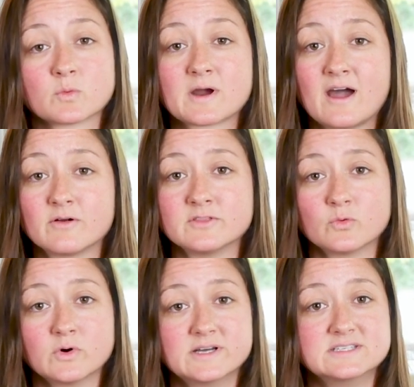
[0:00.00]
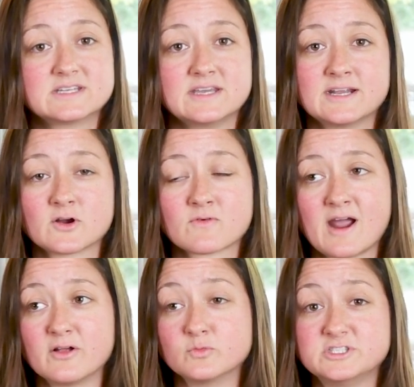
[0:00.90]
when we're out in the woods, getting
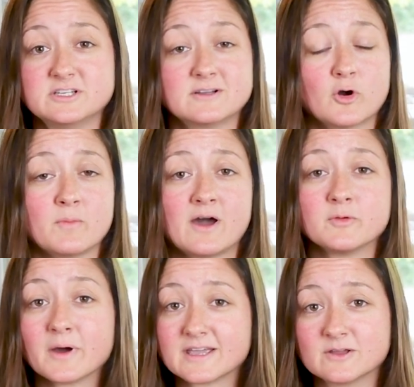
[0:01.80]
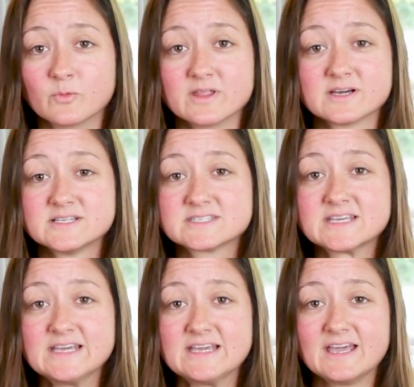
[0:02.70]
around. She can go mountain biking with us
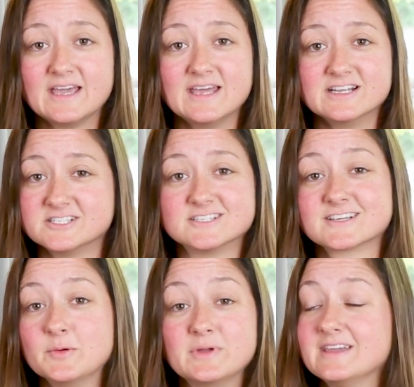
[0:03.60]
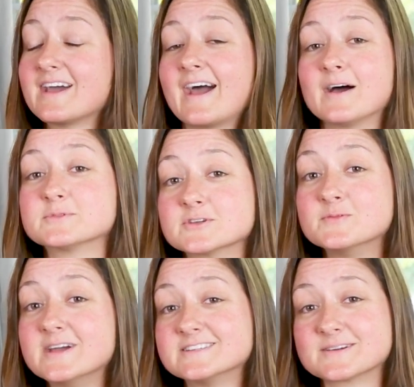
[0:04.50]
and it's just gonna be
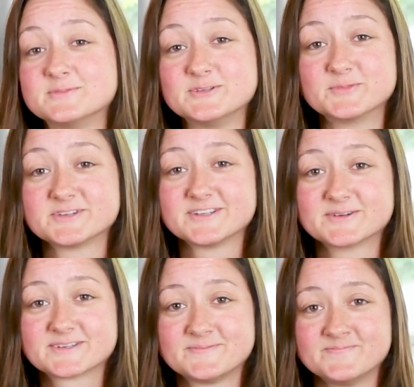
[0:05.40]
absolutely amazing. I'm super stoked.